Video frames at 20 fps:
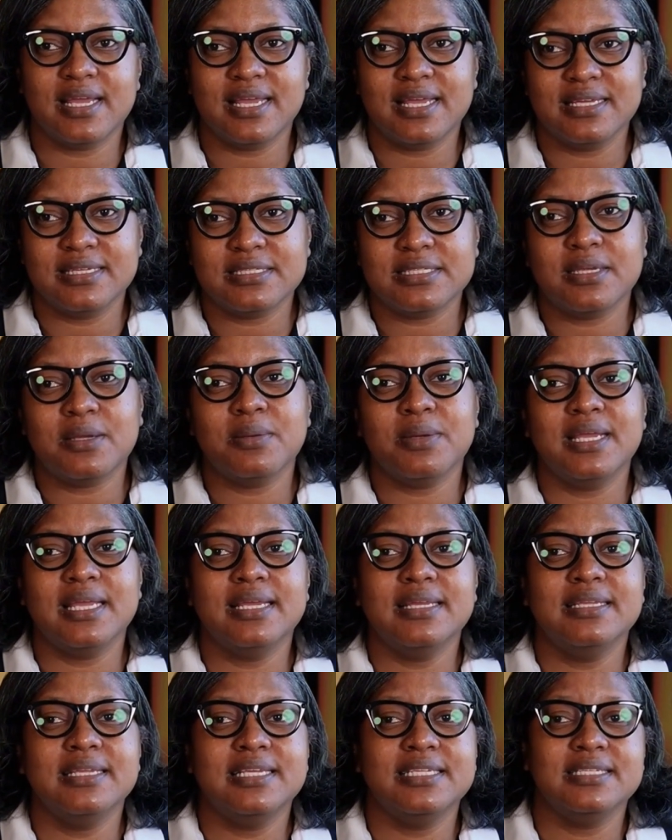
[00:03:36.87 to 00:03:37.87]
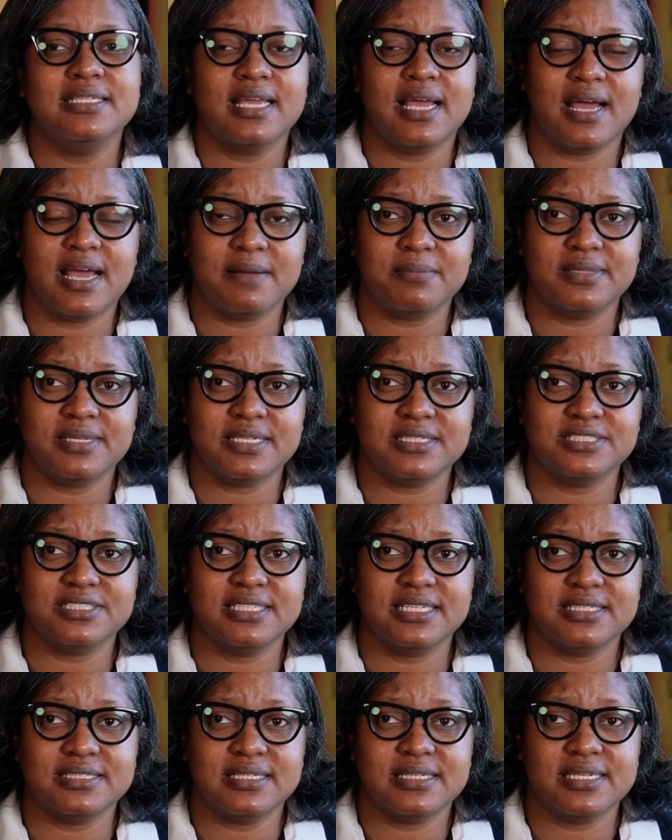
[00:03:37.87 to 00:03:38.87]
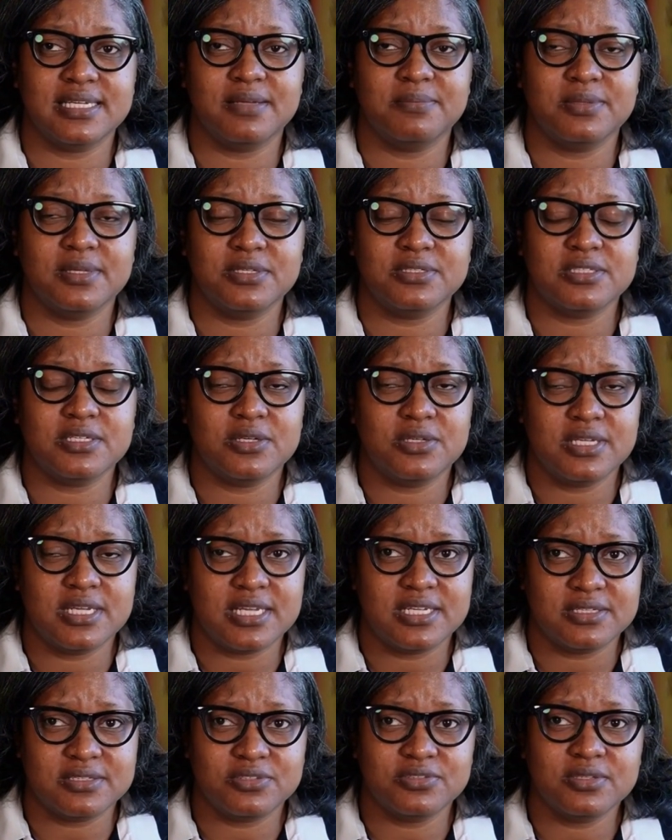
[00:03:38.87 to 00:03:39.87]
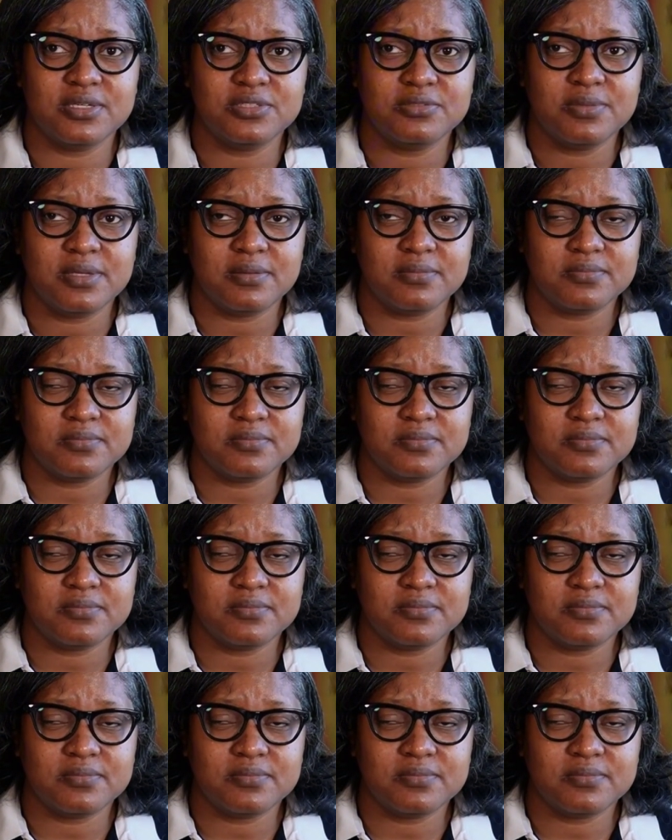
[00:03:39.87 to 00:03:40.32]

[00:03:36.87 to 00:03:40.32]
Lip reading: And so in this time, in this season, email's still king. Trust me,